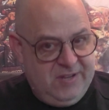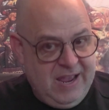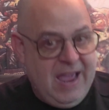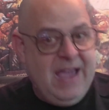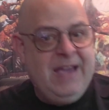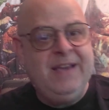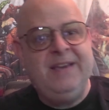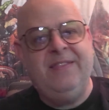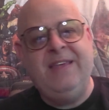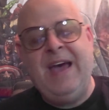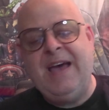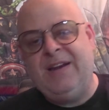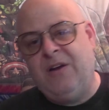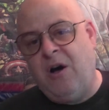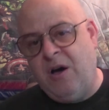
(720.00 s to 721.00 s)
take
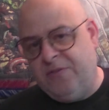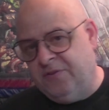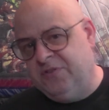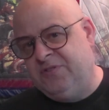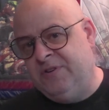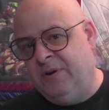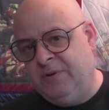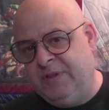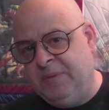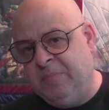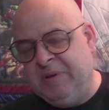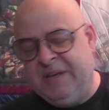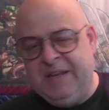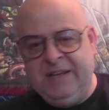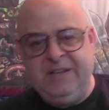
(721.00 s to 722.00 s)
that author's note at the
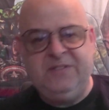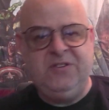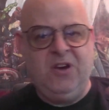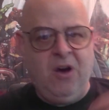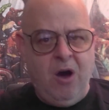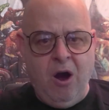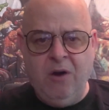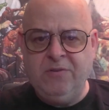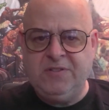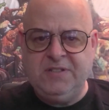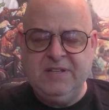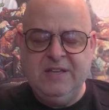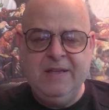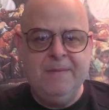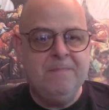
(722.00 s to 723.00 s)
beginning to heart,
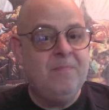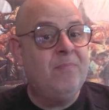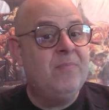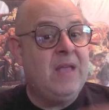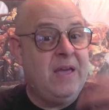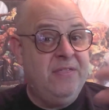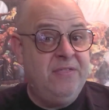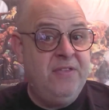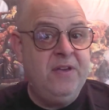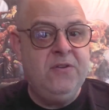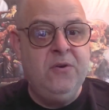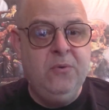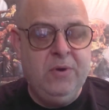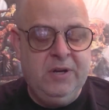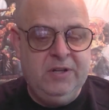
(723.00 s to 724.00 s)
I
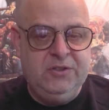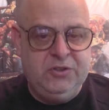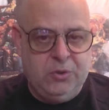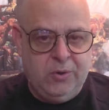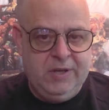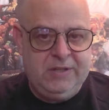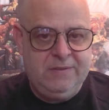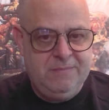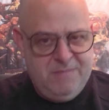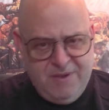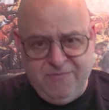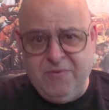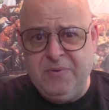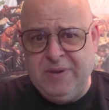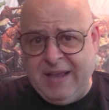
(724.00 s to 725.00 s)
think you can enjoy it
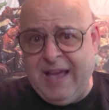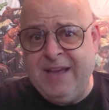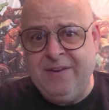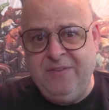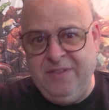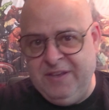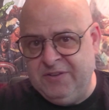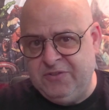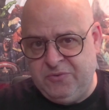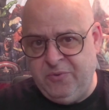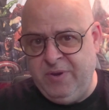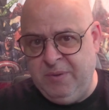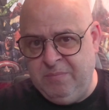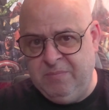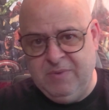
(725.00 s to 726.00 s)
if you can handle the
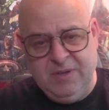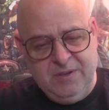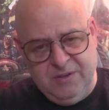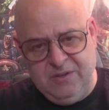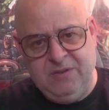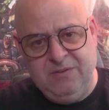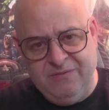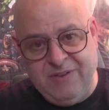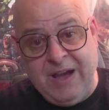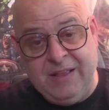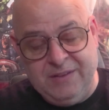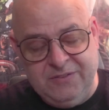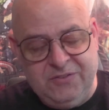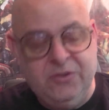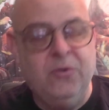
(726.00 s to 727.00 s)
extreme
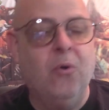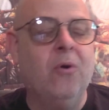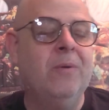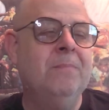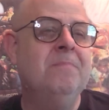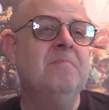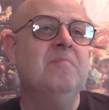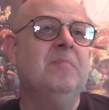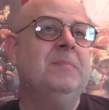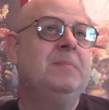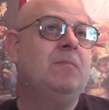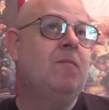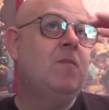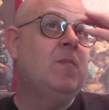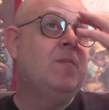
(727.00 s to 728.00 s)
violence and gore.
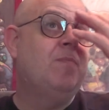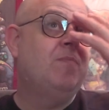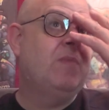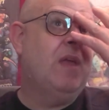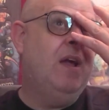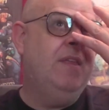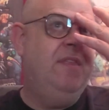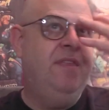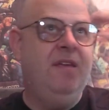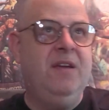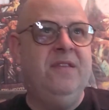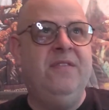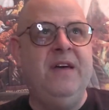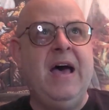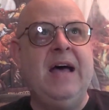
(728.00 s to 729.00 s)
I
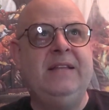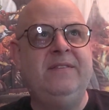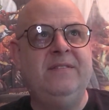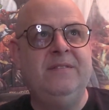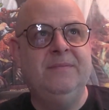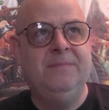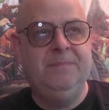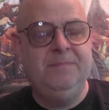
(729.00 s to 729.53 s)
think that